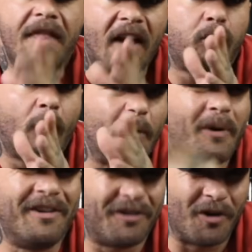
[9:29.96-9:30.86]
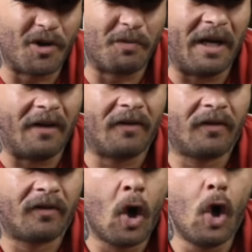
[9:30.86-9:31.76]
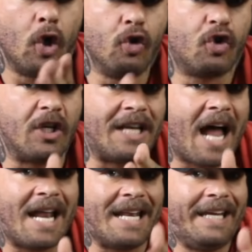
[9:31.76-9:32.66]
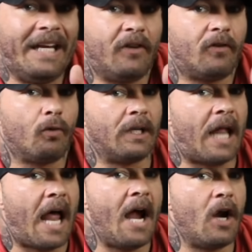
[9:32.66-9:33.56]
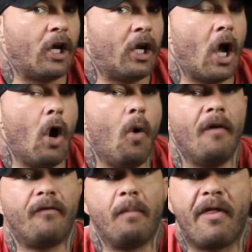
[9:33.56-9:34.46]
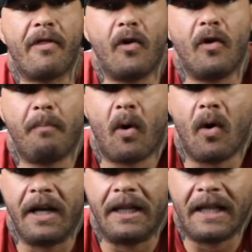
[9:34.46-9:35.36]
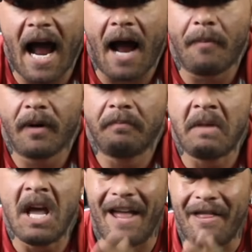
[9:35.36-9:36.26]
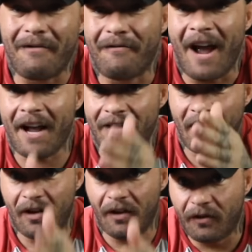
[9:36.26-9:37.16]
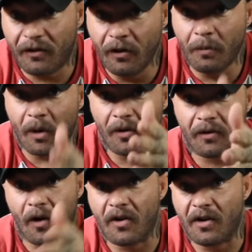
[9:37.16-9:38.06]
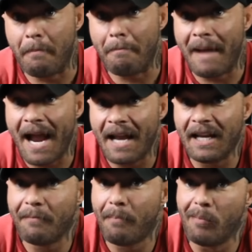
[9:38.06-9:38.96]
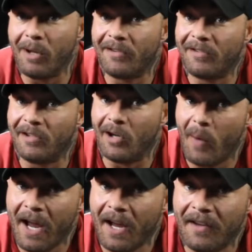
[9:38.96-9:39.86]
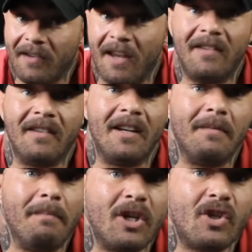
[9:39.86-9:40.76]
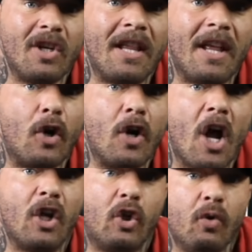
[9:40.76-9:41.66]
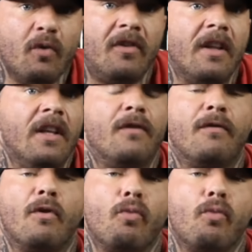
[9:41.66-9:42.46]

That's what research means. You should not need to rely on a COA from a third party lab. And the fact that consumers are demanding public COAs is an admission that they're not using these for